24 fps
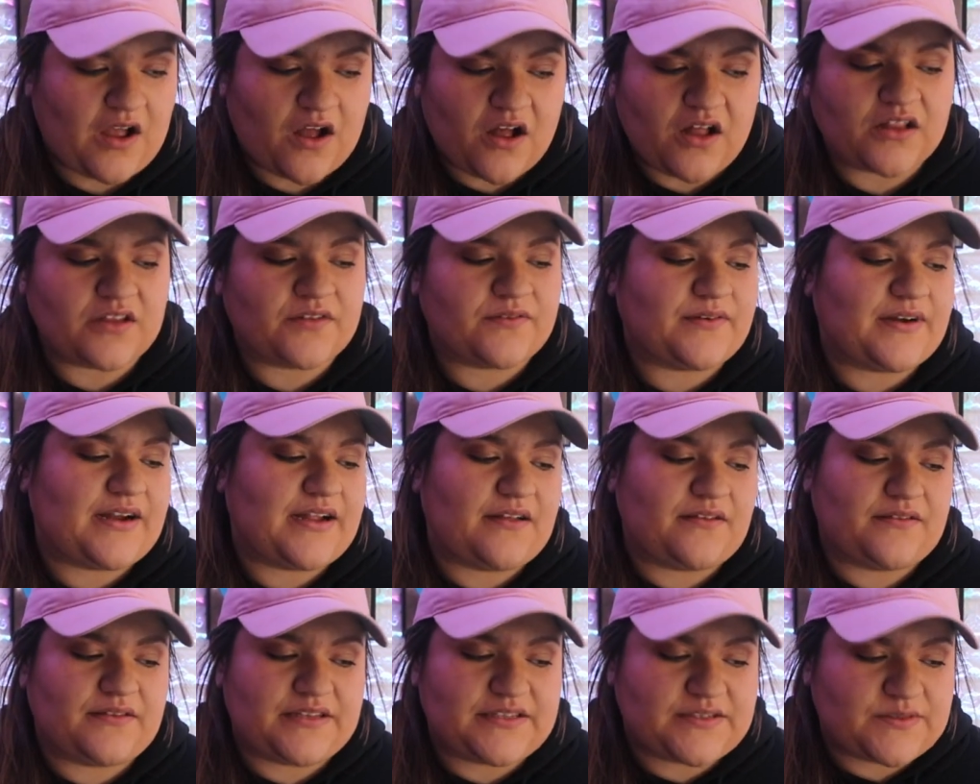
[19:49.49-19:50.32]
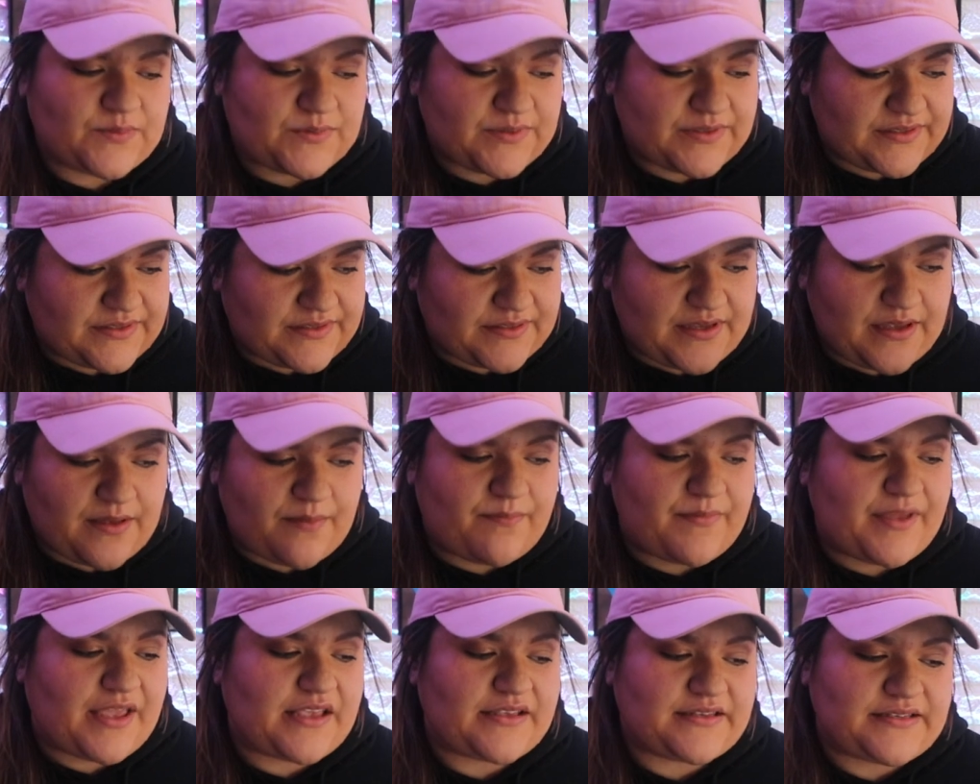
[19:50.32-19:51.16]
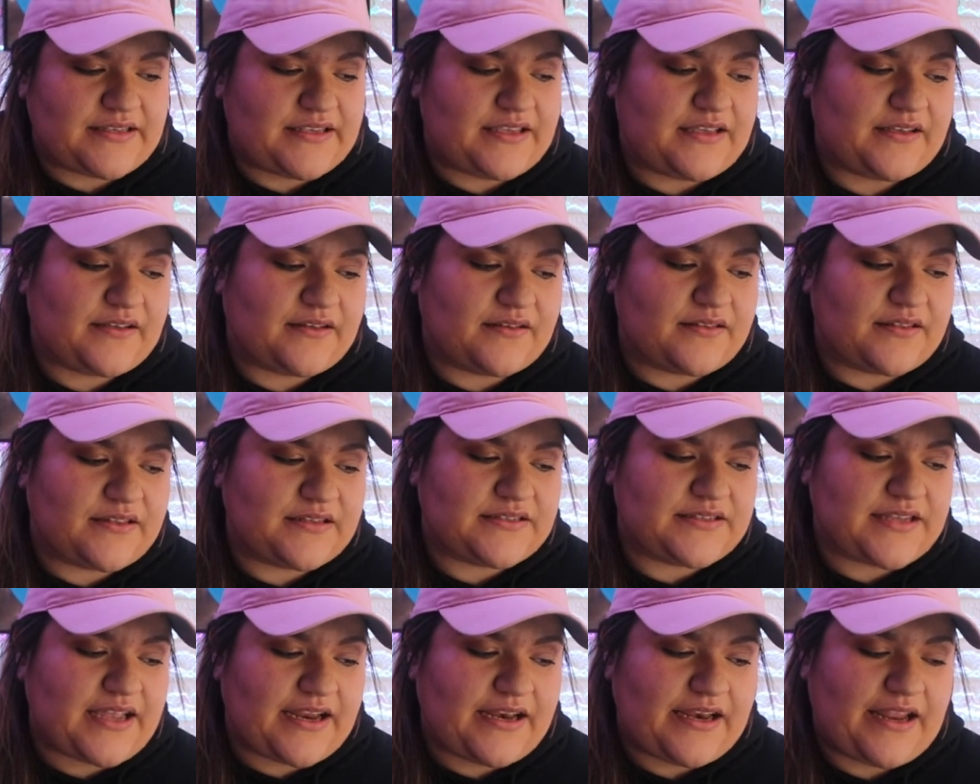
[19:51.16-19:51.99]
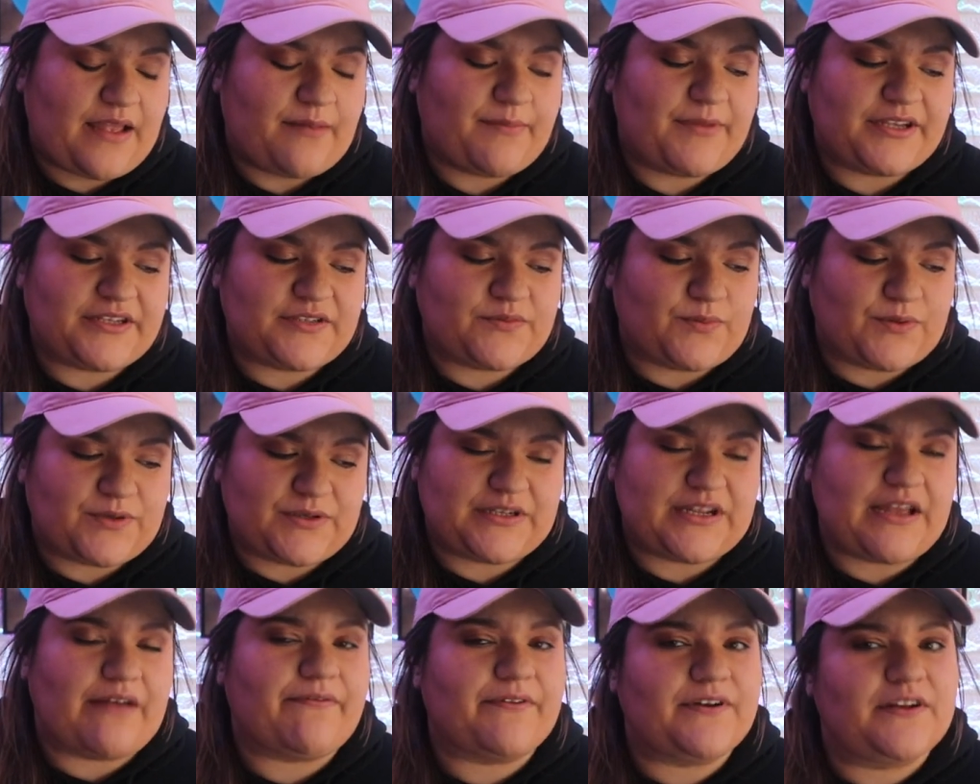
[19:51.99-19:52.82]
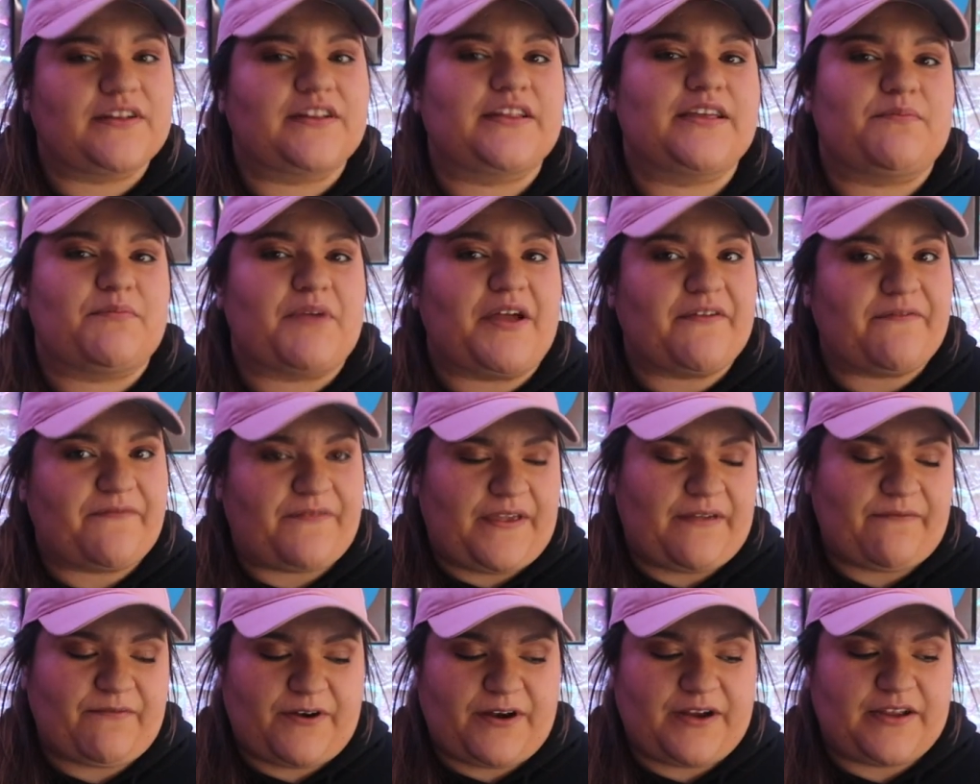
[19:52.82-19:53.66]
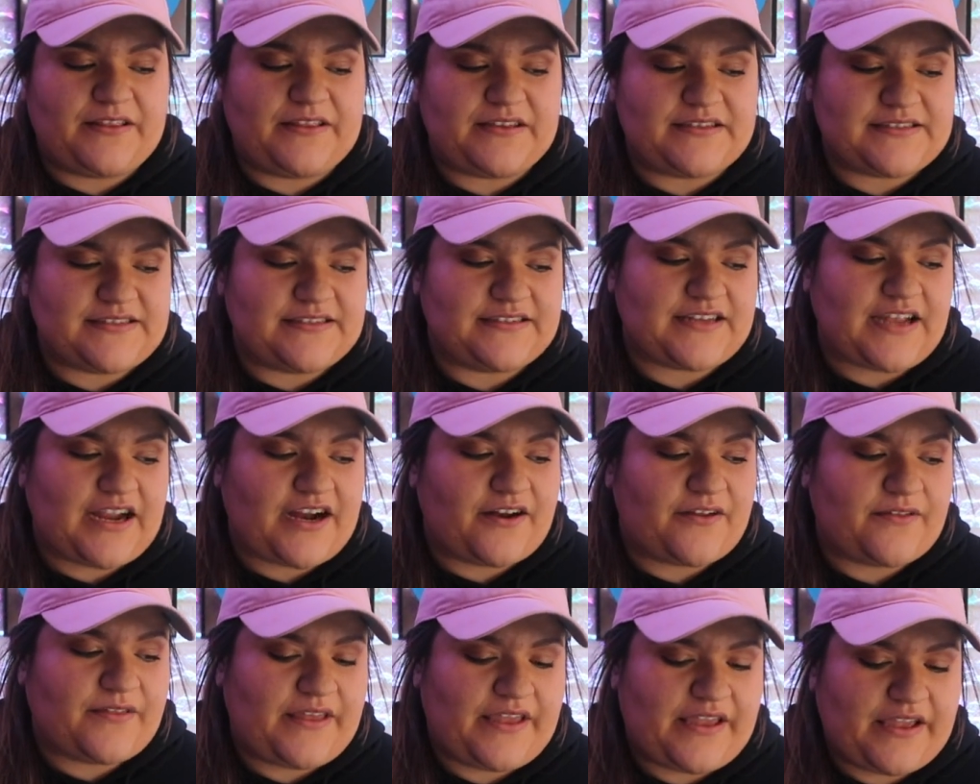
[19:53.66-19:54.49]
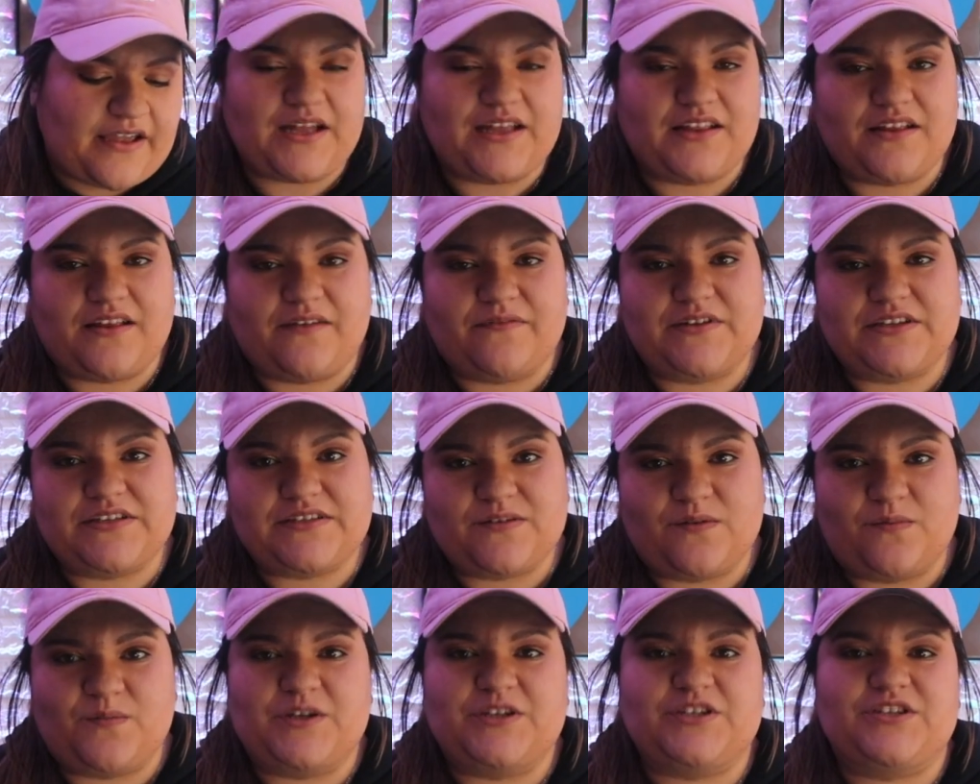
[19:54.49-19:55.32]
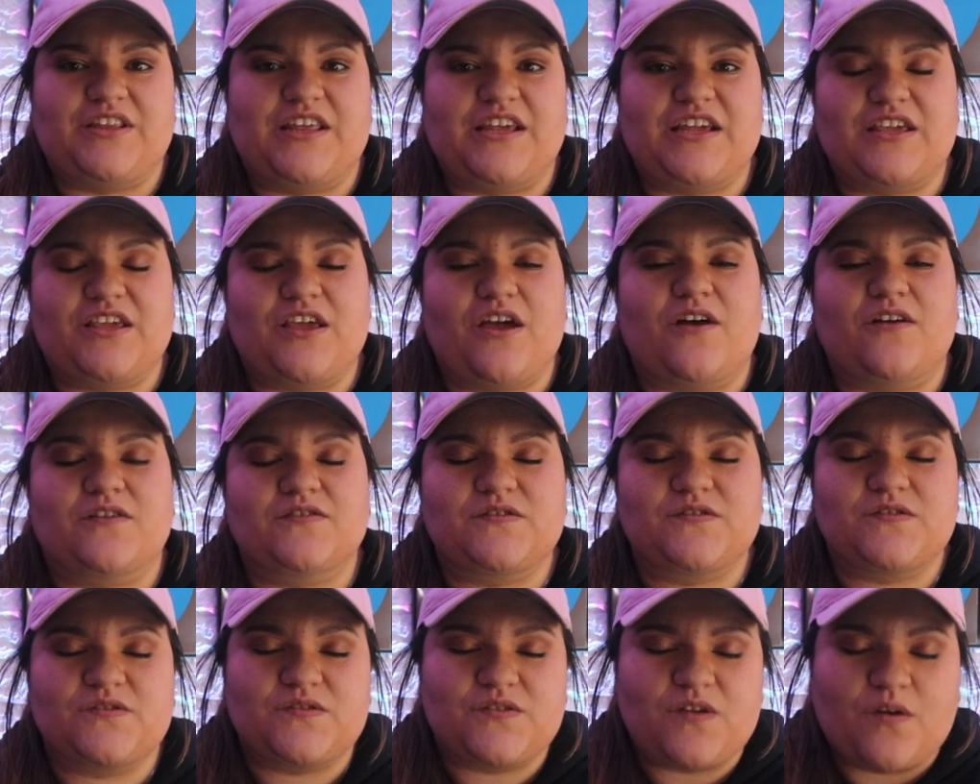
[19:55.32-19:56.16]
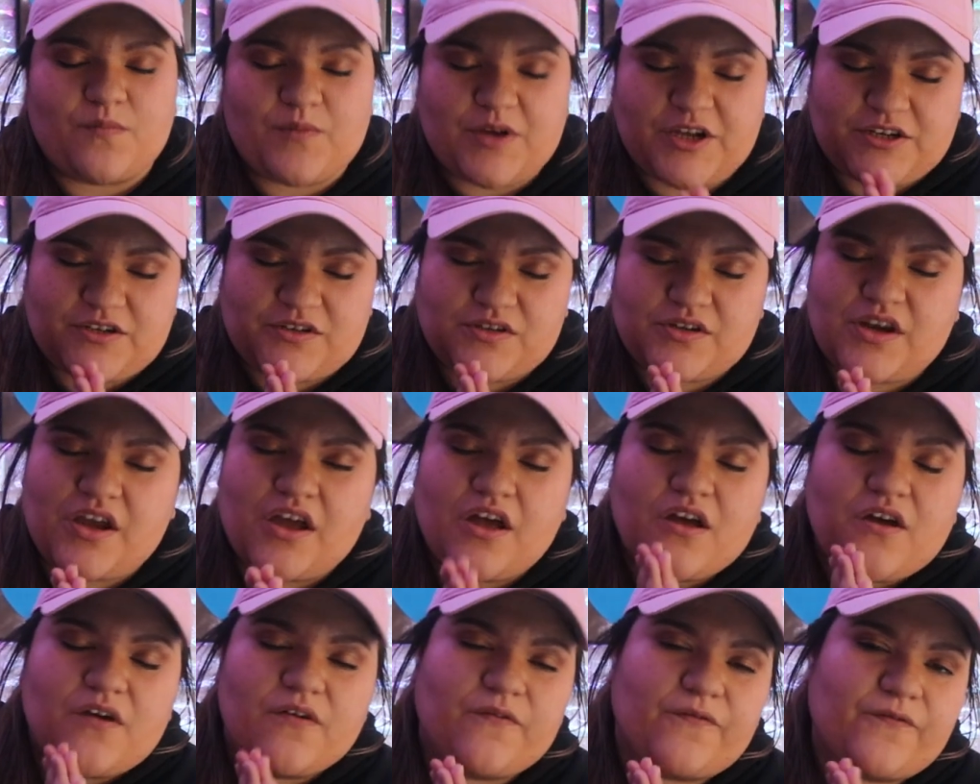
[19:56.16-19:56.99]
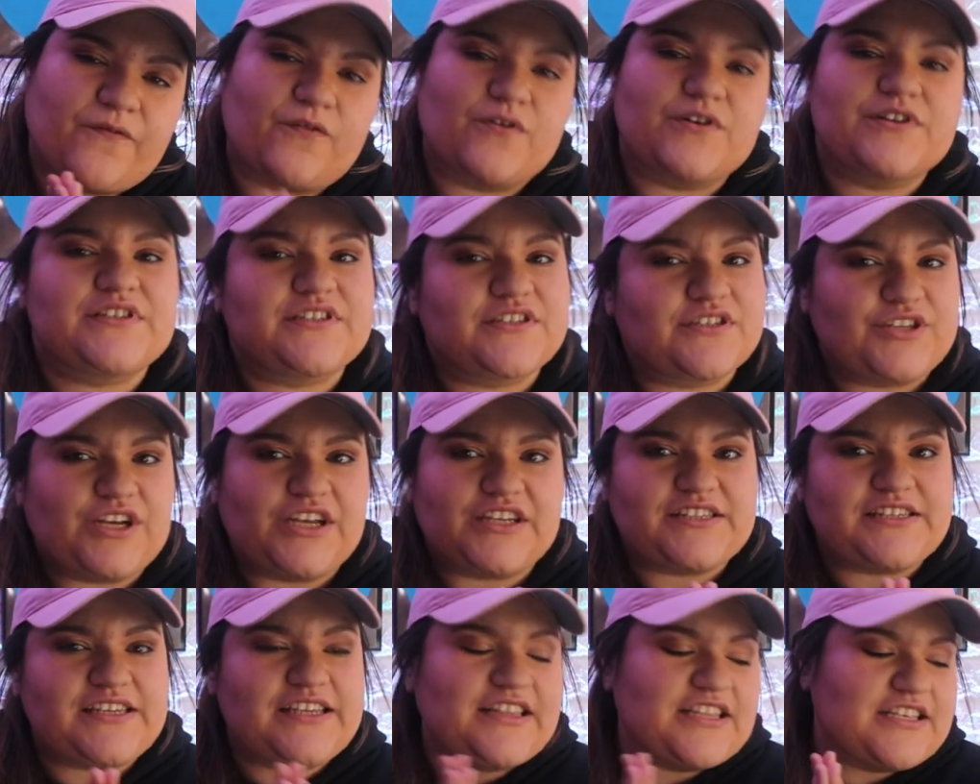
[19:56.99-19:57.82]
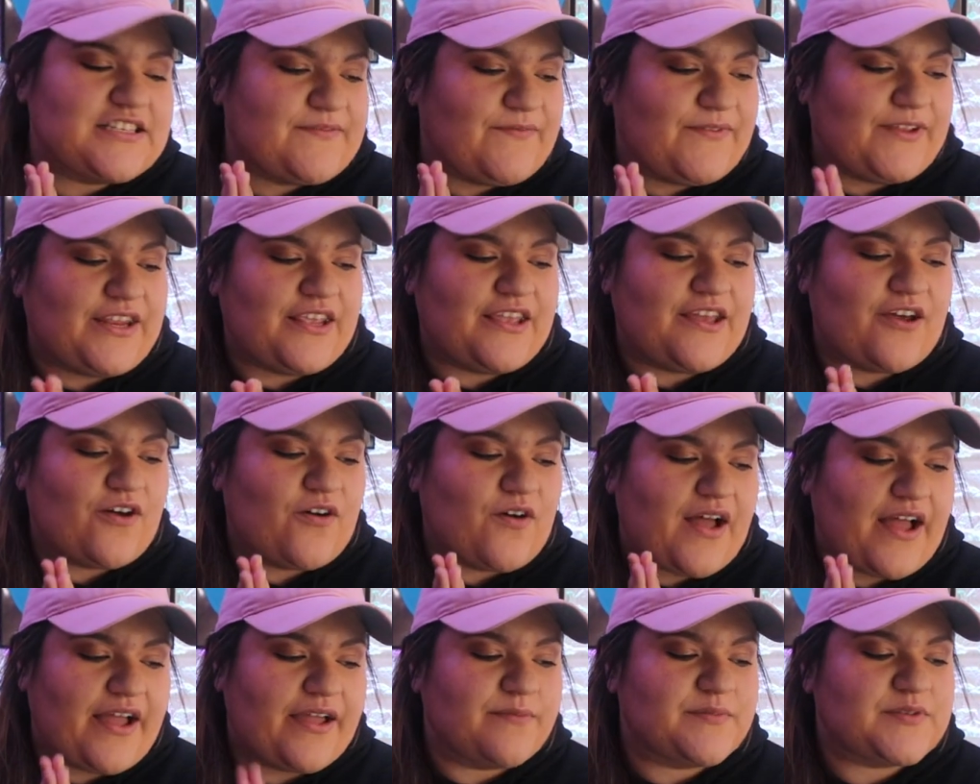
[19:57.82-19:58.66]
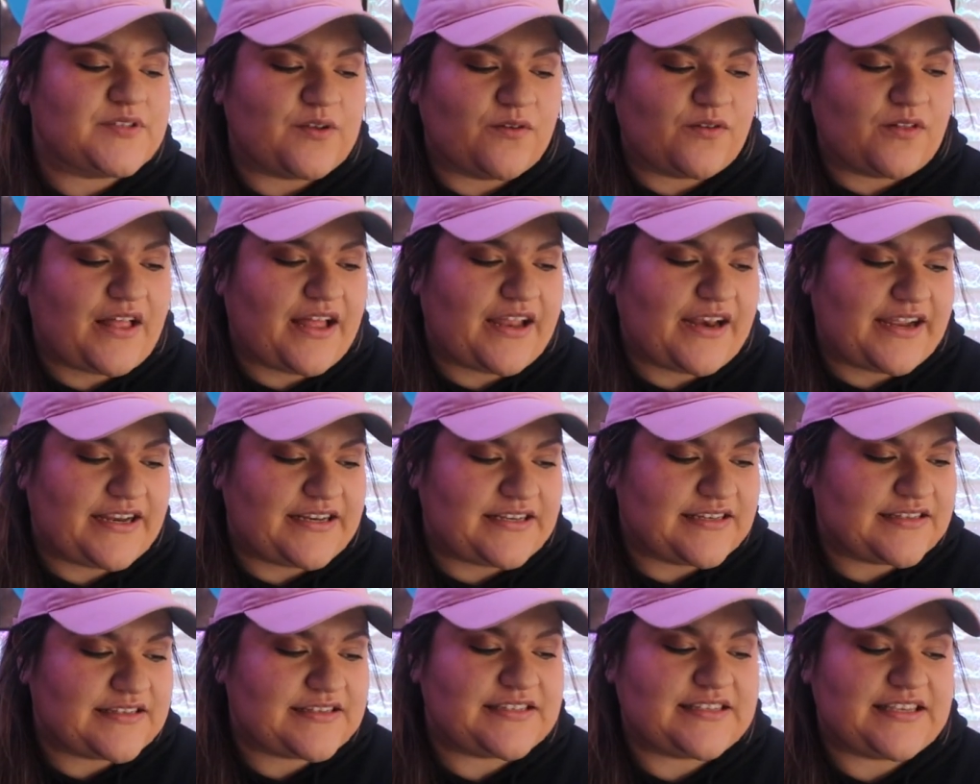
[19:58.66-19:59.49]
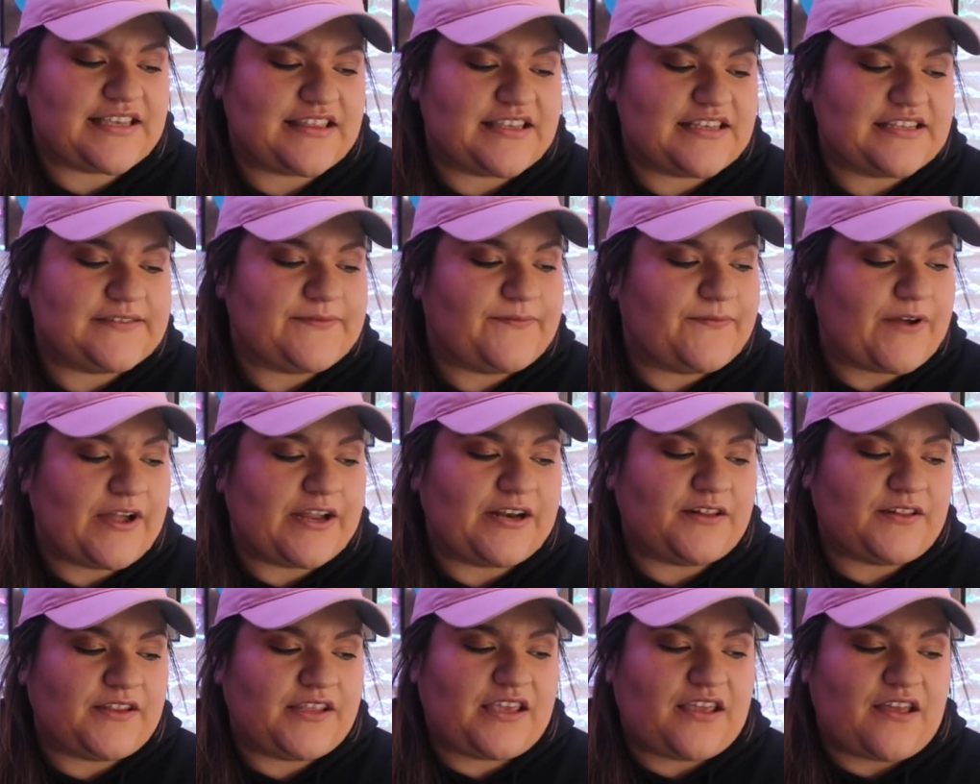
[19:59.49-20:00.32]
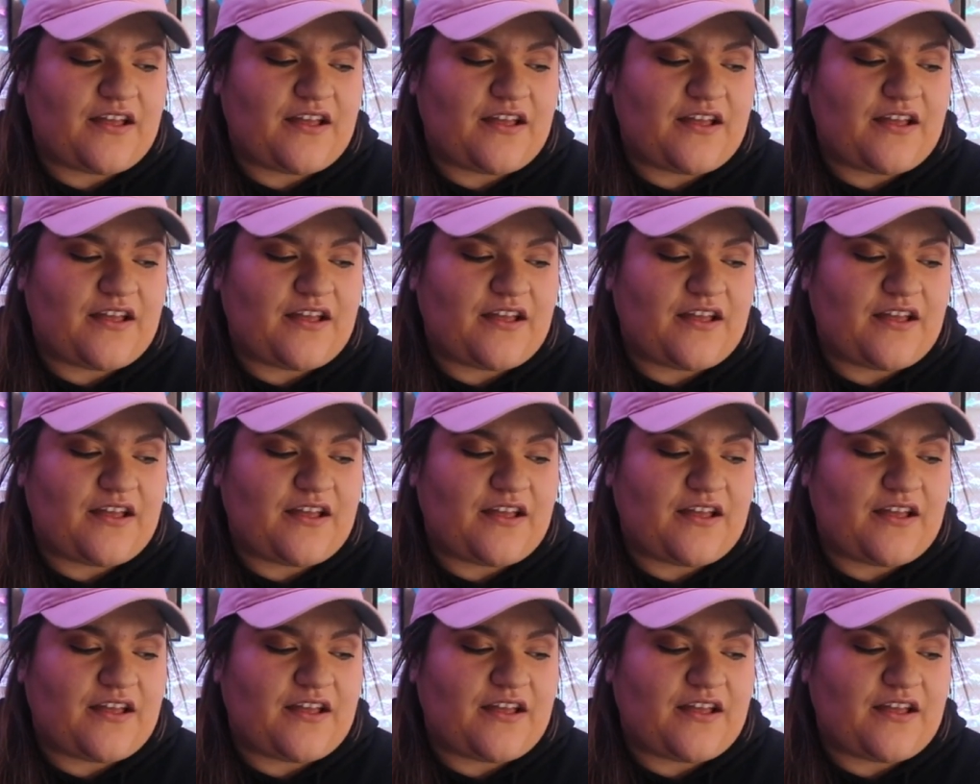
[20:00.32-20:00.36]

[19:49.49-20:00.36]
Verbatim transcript: All around, this was amazing. The dynamics were definitely my favorite in this entire thing. I loved it so much. Thank y'all so much for suggesting this video. I'm so glad I did see this finally.